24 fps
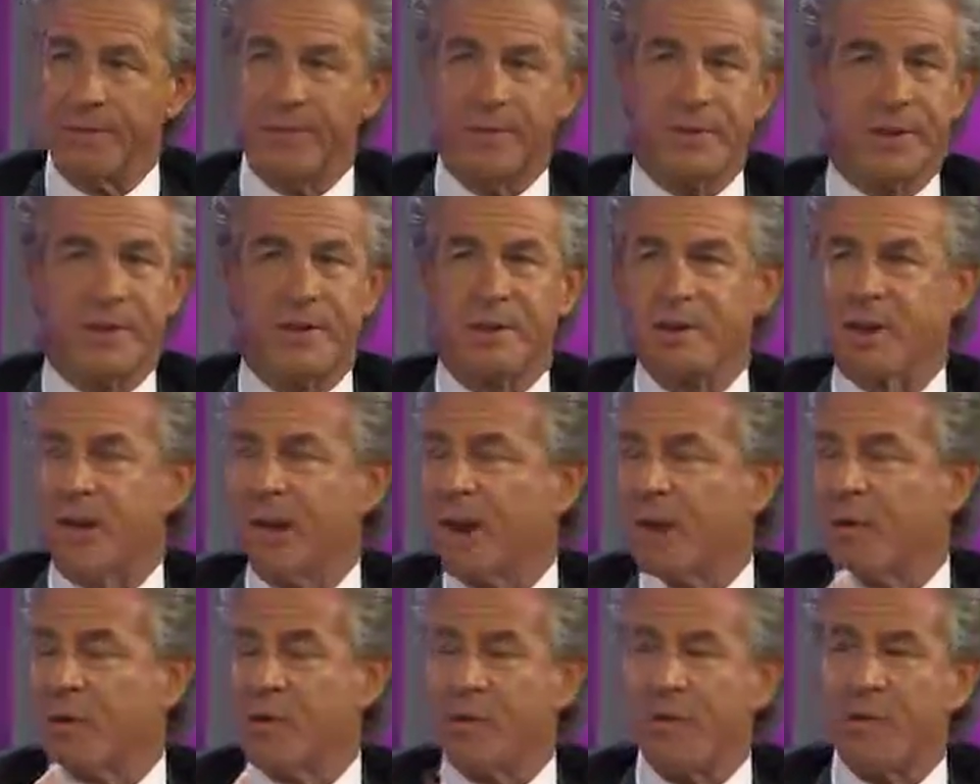to
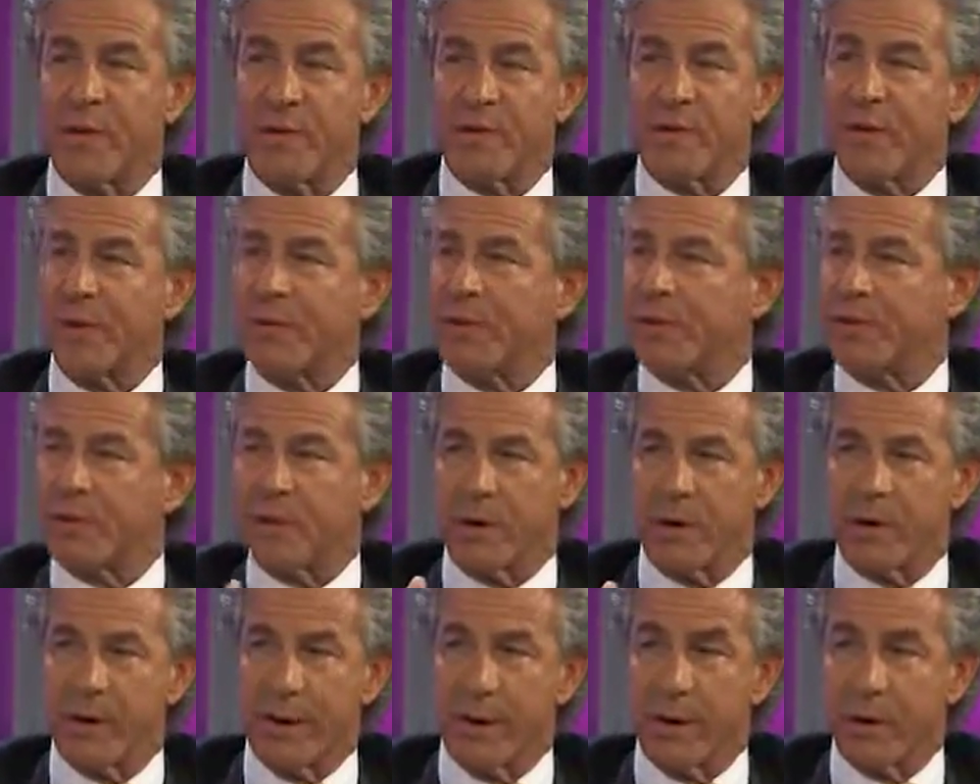150,
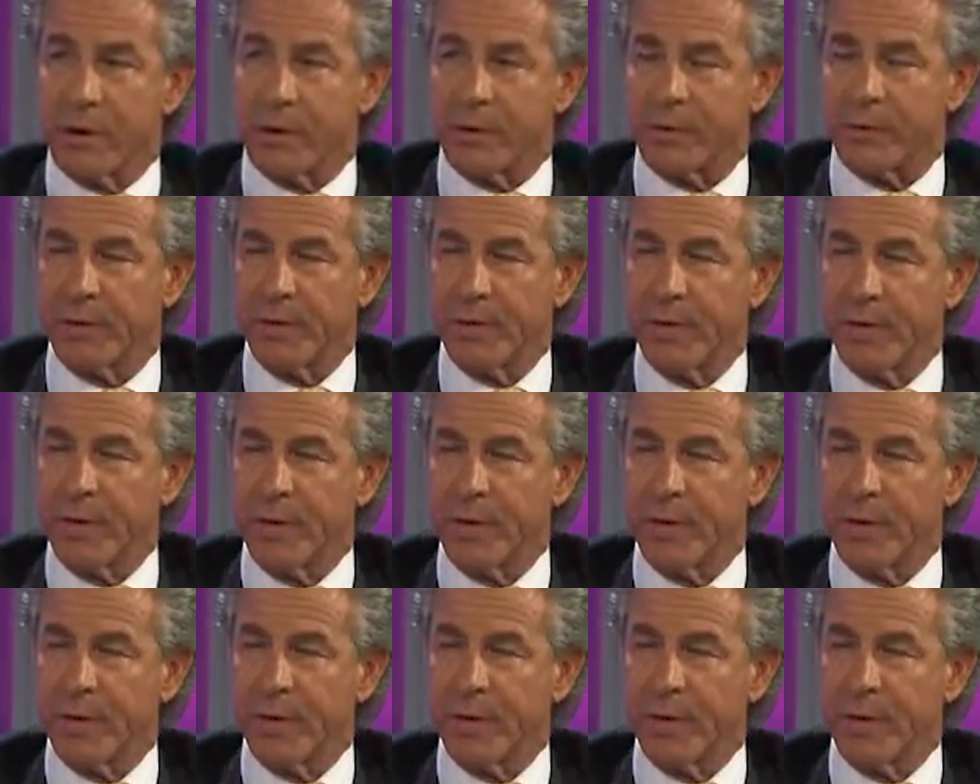200 years.